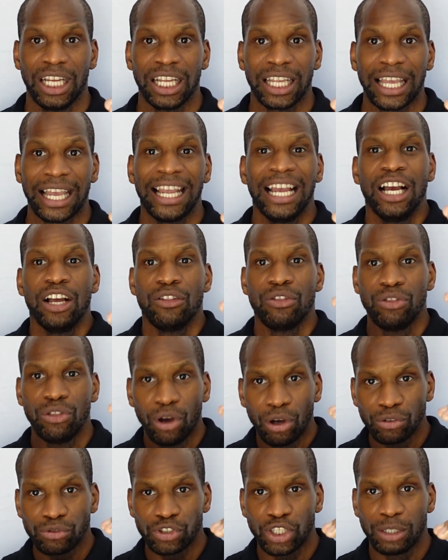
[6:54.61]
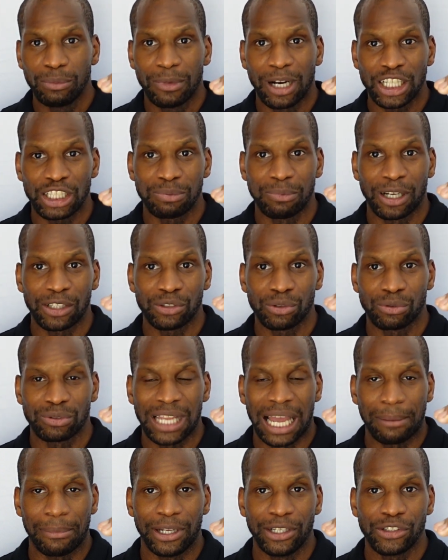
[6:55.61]
okay, not too much muscle
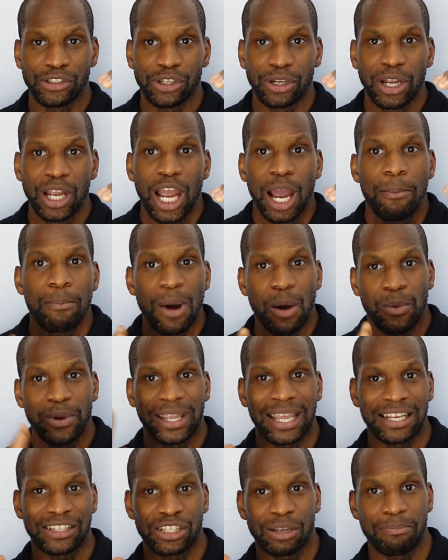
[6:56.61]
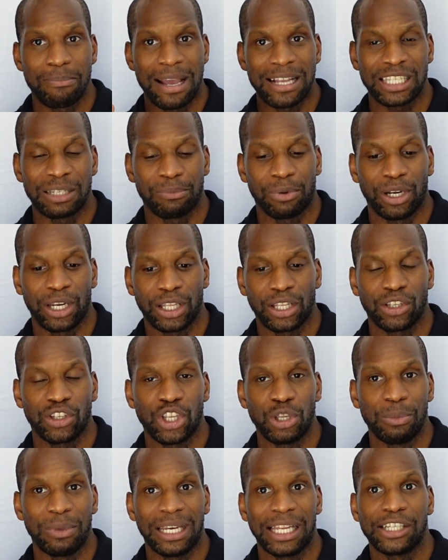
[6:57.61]
damage, but we get some metabolic
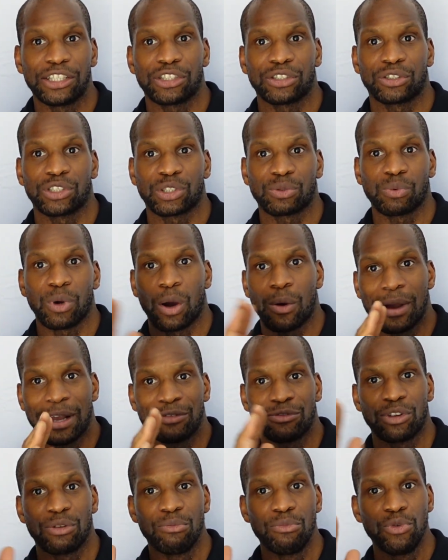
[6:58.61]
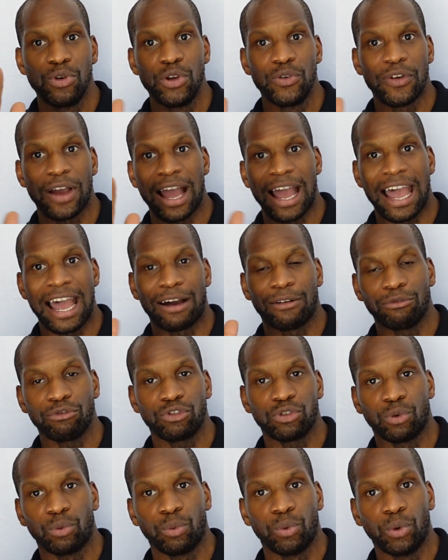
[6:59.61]
accumulation as well as we move out
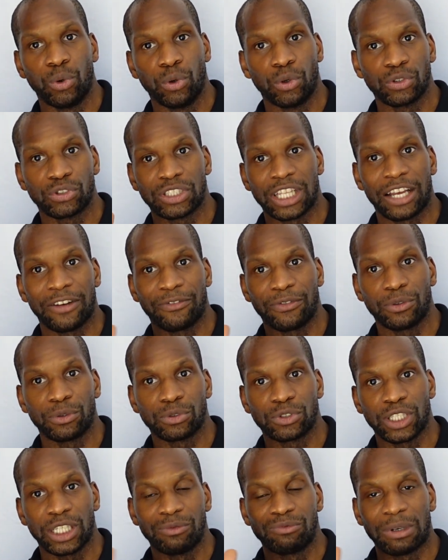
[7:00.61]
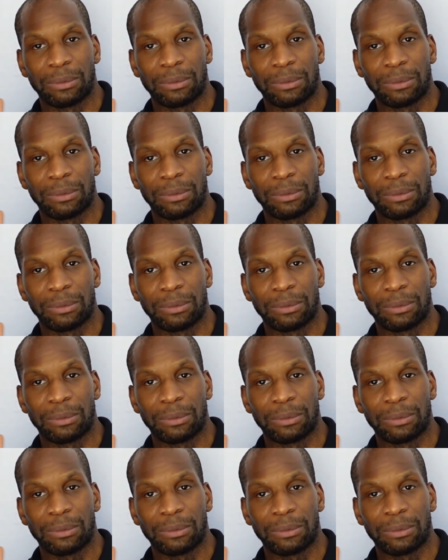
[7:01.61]
towards that 14